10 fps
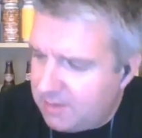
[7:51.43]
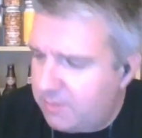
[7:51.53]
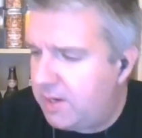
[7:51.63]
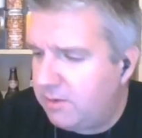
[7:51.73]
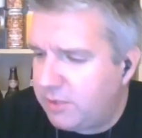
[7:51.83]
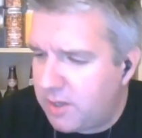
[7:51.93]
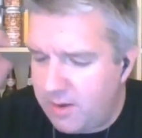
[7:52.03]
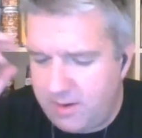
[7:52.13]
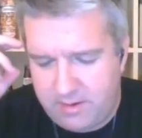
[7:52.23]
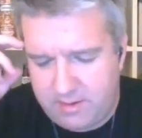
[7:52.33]
You know, we're not just
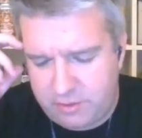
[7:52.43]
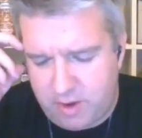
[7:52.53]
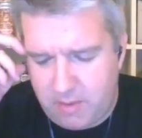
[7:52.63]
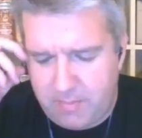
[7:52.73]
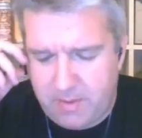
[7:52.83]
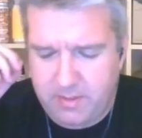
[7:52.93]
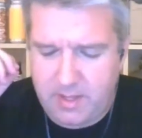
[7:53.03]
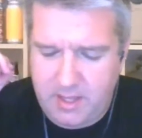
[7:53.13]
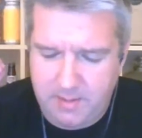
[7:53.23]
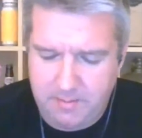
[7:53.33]
going straight up on
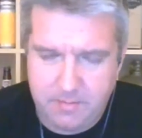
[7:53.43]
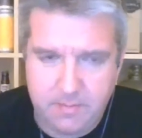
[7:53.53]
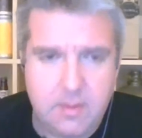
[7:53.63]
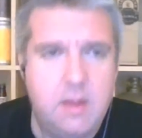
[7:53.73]
the um,